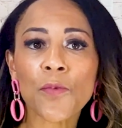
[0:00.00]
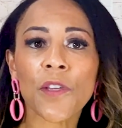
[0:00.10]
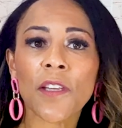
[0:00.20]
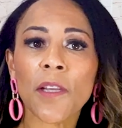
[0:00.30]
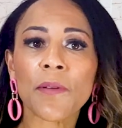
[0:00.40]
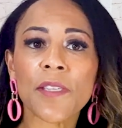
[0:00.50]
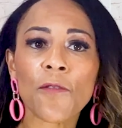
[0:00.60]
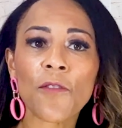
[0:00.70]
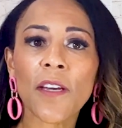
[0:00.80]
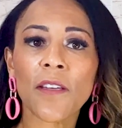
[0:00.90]
within the
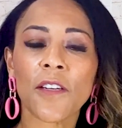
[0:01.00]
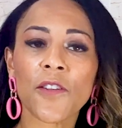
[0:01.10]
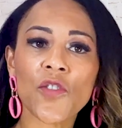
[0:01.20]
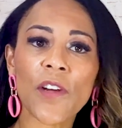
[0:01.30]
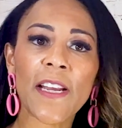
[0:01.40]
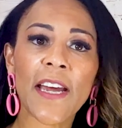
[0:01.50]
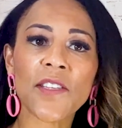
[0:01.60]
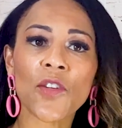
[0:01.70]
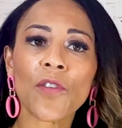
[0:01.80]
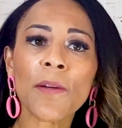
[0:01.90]
Pacific that Australia
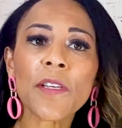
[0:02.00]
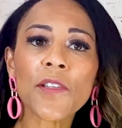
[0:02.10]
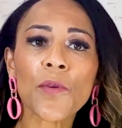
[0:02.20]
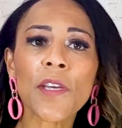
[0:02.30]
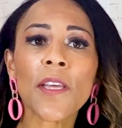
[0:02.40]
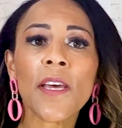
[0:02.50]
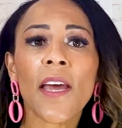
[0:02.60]
has agreements with,